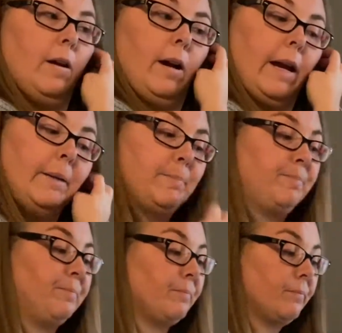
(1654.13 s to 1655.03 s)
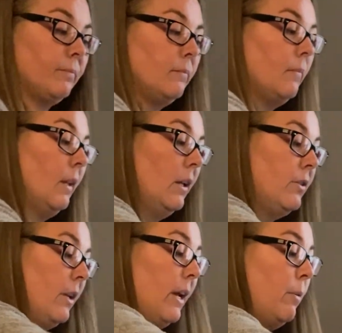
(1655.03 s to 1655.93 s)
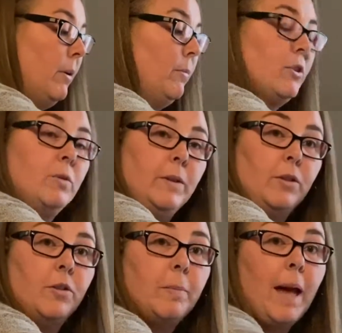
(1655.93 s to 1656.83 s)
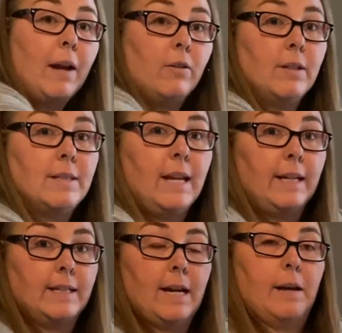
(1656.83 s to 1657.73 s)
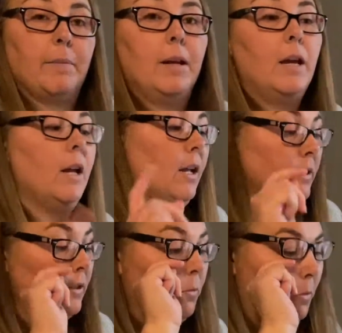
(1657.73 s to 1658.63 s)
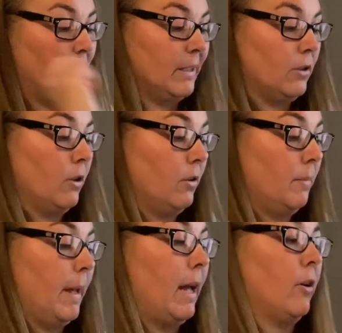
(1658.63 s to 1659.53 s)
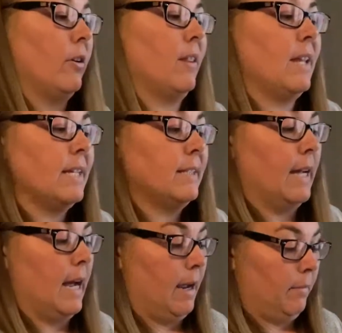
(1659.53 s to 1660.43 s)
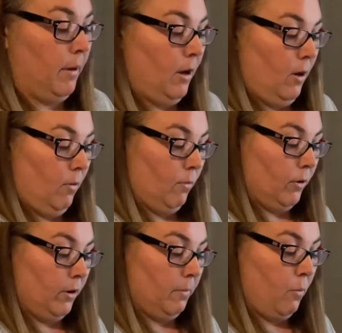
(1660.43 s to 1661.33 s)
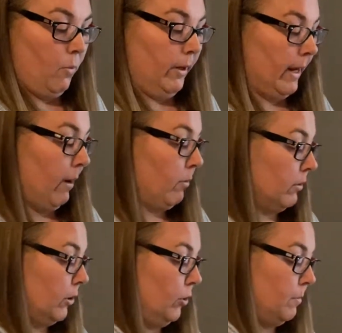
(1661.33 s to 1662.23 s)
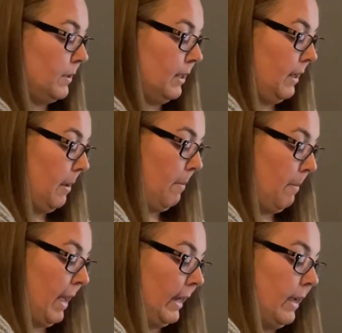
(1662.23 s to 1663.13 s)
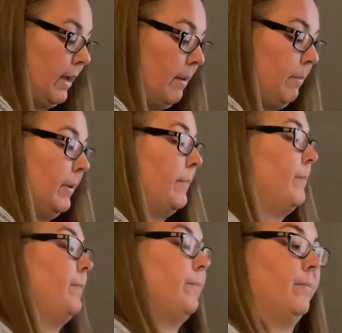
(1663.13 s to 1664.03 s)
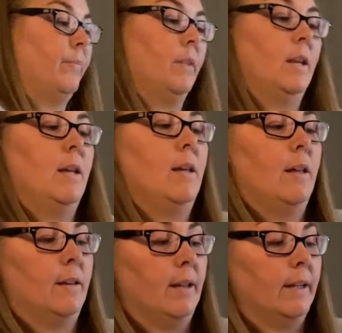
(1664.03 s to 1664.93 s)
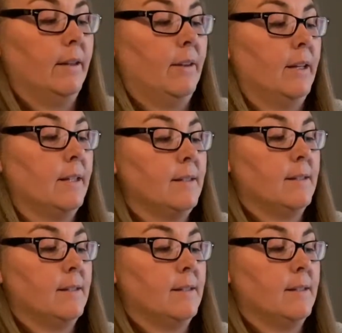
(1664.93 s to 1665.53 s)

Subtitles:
Okay. So now we just went through the pattern the second time. So when we start on the pattern this time, we're going to point our loops back up like this.